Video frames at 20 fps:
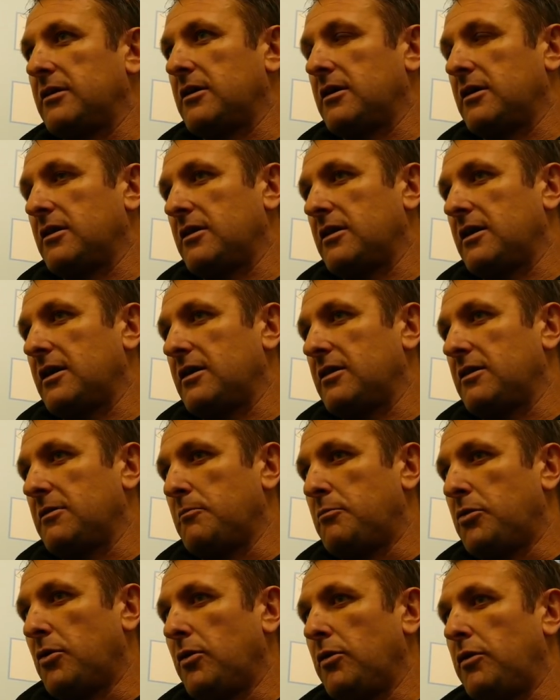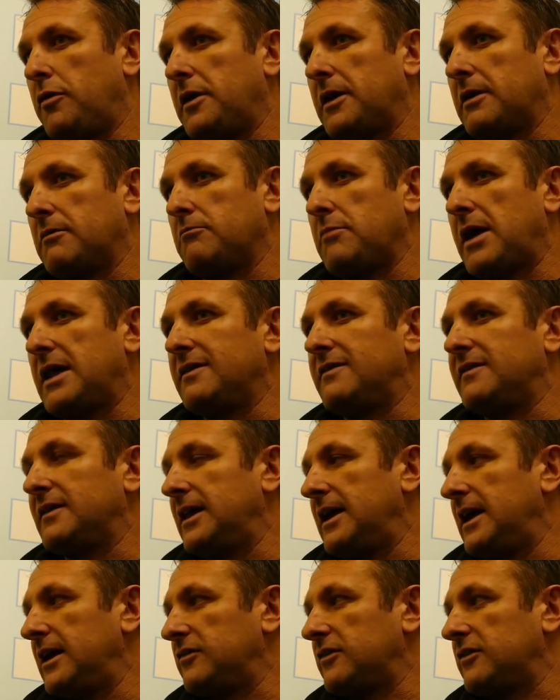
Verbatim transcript: The, the important thing mentally,